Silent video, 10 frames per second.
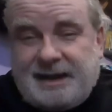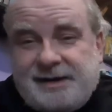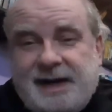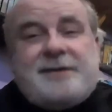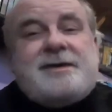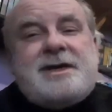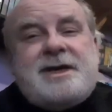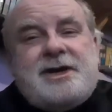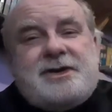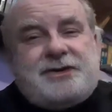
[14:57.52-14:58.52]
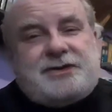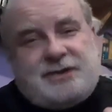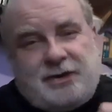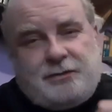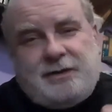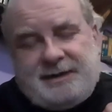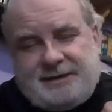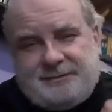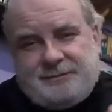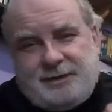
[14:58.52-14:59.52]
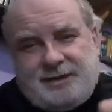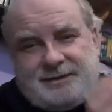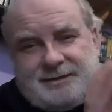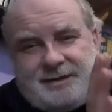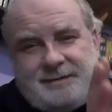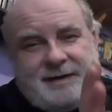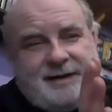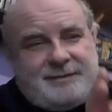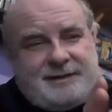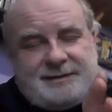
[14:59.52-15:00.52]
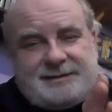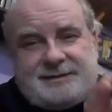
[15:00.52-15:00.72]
Now, just a quick word about this.